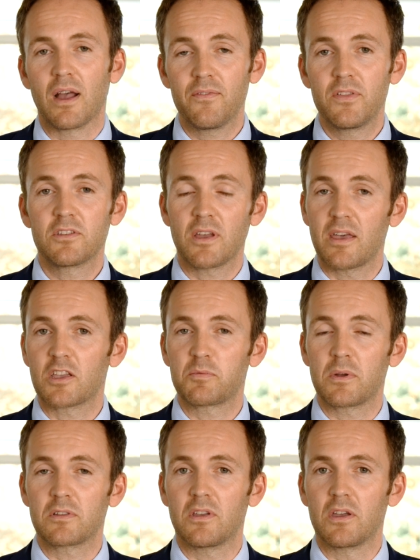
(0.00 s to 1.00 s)
have these high
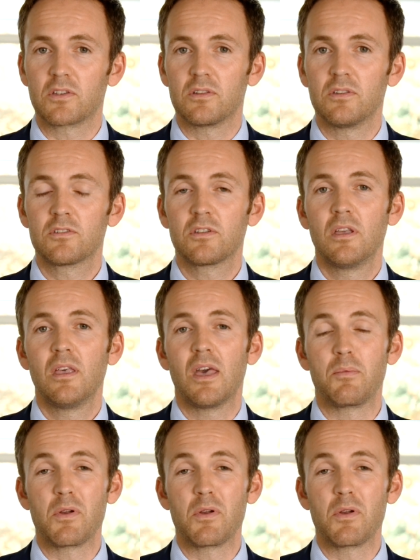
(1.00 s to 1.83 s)
expectations, and